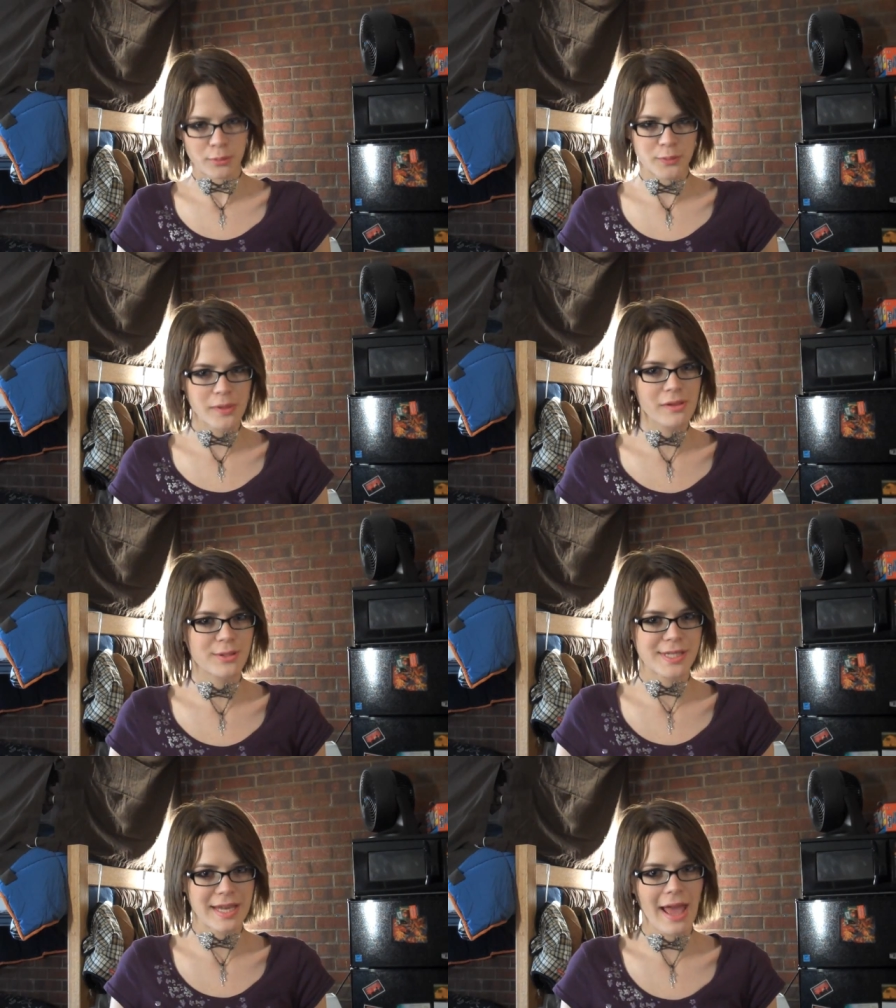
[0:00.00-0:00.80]
It was one of
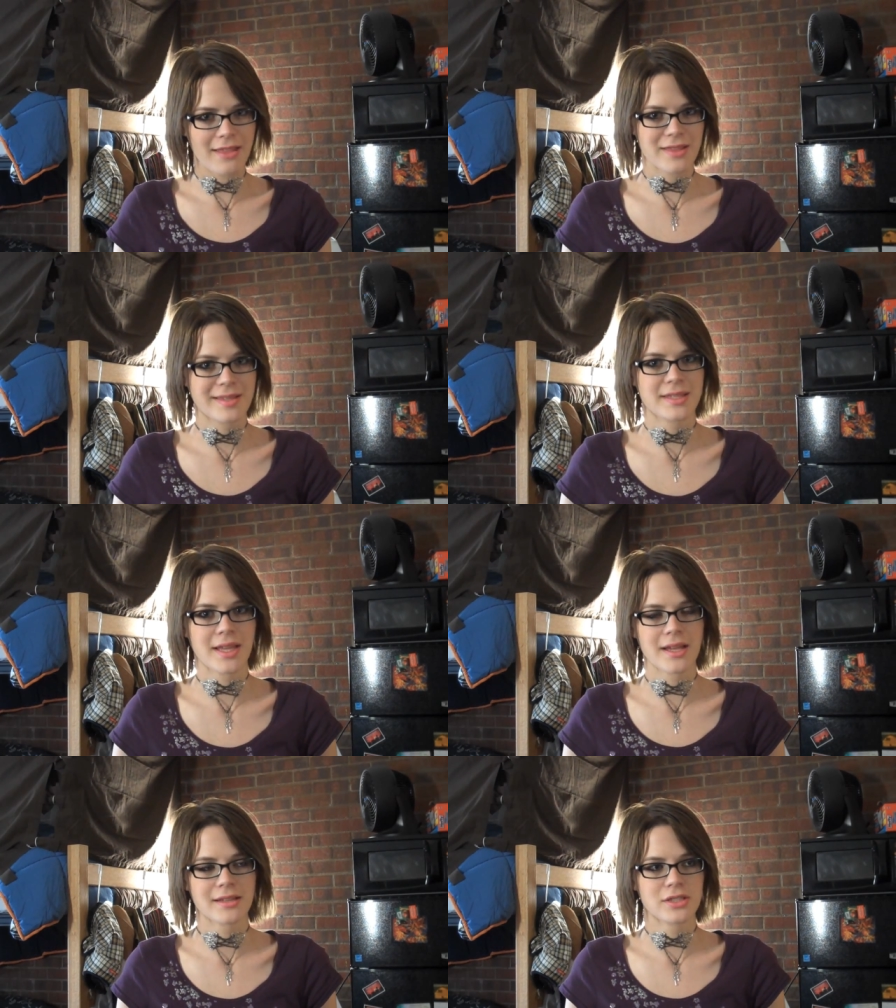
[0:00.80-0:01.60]
those deaths
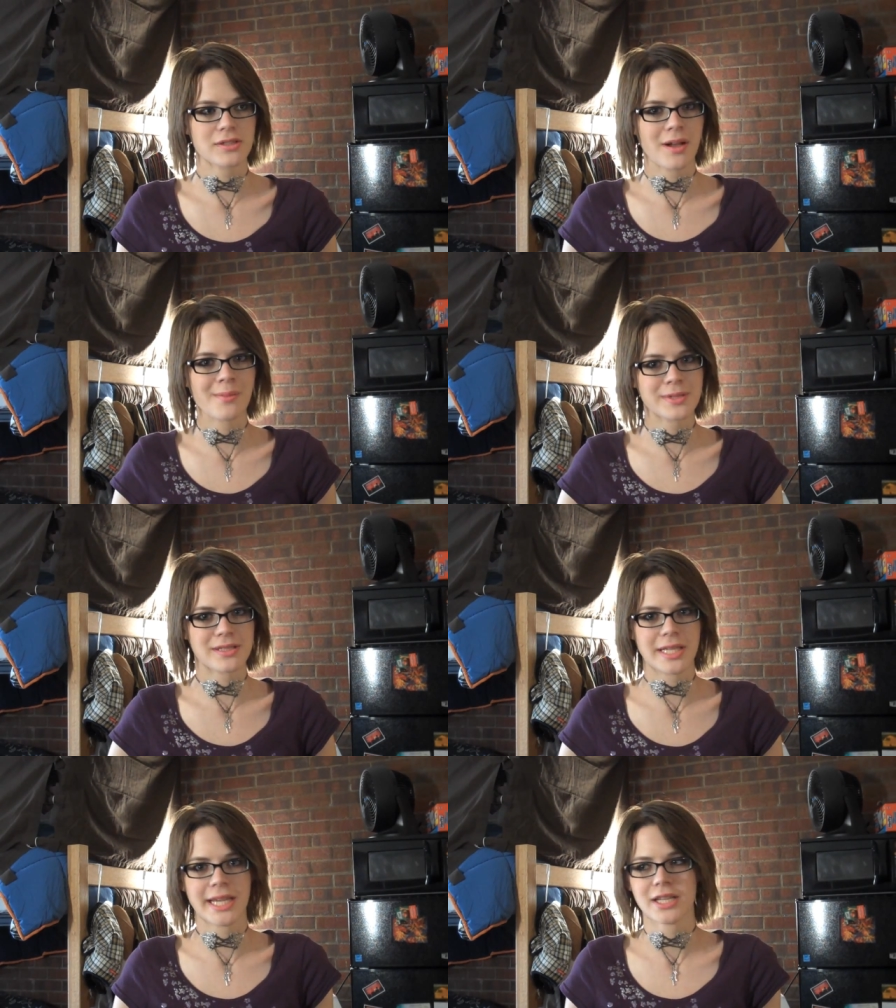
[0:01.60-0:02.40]
that just comes
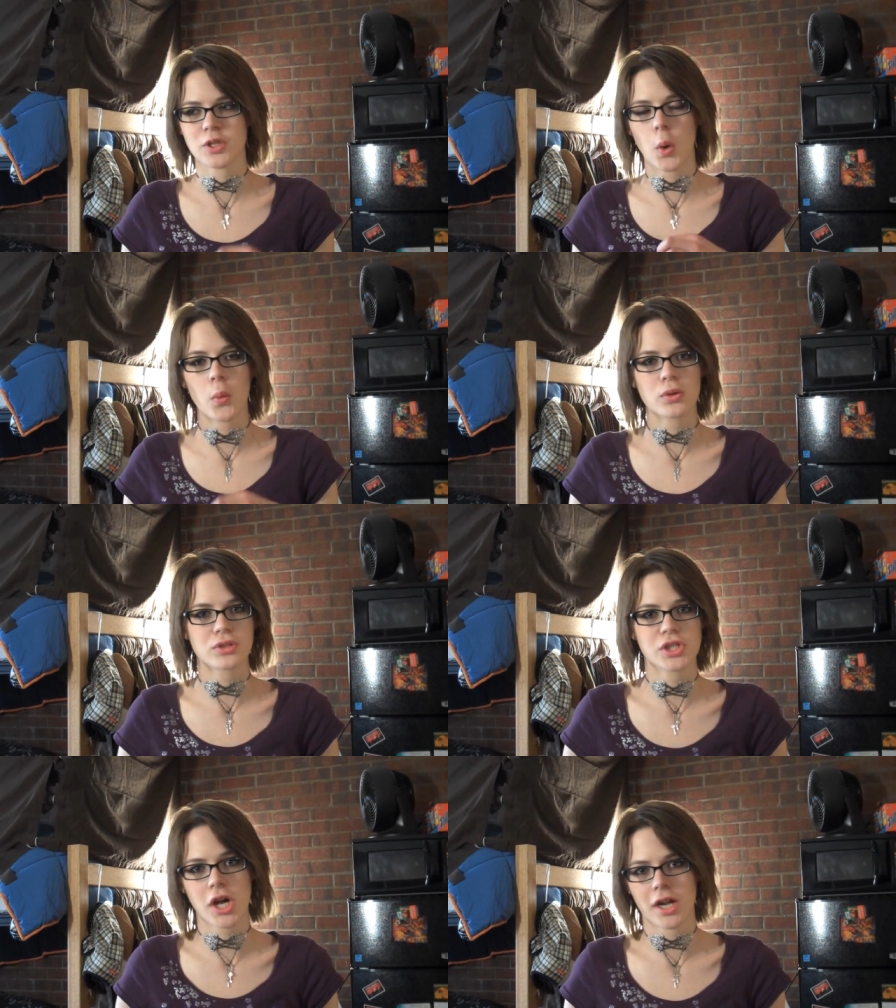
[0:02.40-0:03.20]
as, like, a total
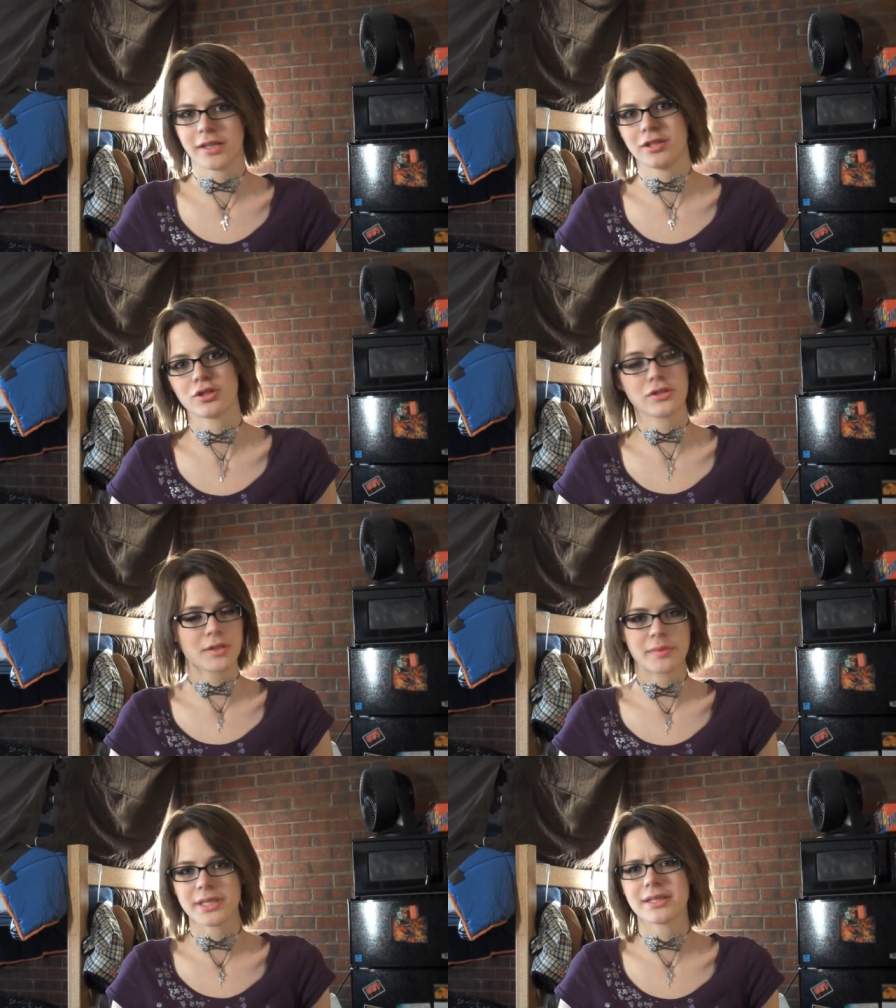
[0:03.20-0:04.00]
shock, and you're just
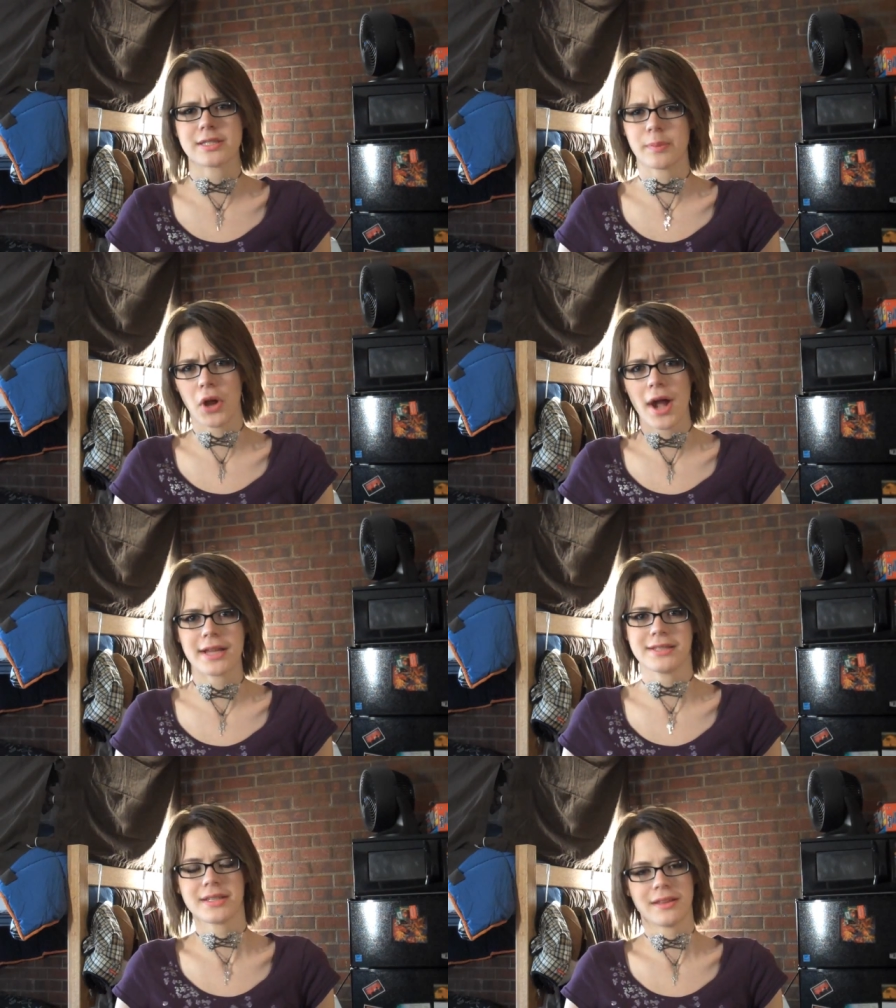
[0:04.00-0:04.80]
completely surprised.